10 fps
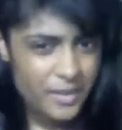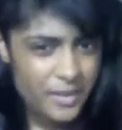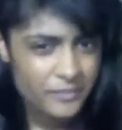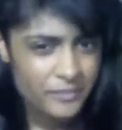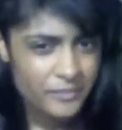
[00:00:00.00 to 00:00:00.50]

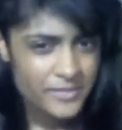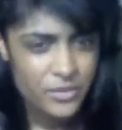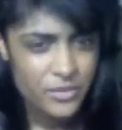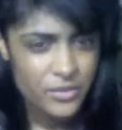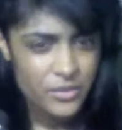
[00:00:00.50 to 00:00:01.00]
So
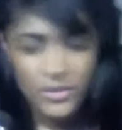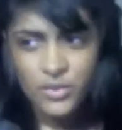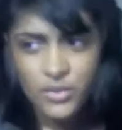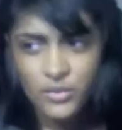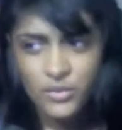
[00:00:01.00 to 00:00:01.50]

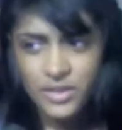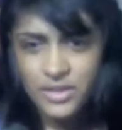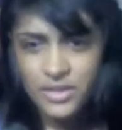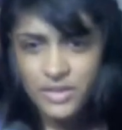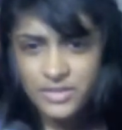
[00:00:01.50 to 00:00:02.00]
really, you guys
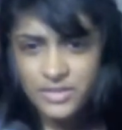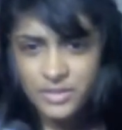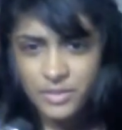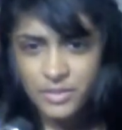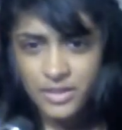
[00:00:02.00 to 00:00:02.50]
are gonna be
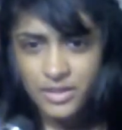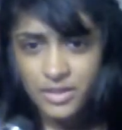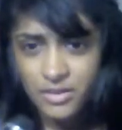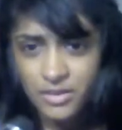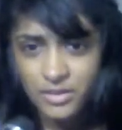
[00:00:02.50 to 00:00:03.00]
like, oh, they're
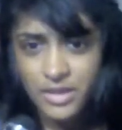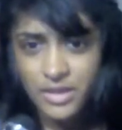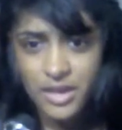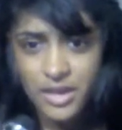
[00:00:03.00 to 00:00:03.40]
gay.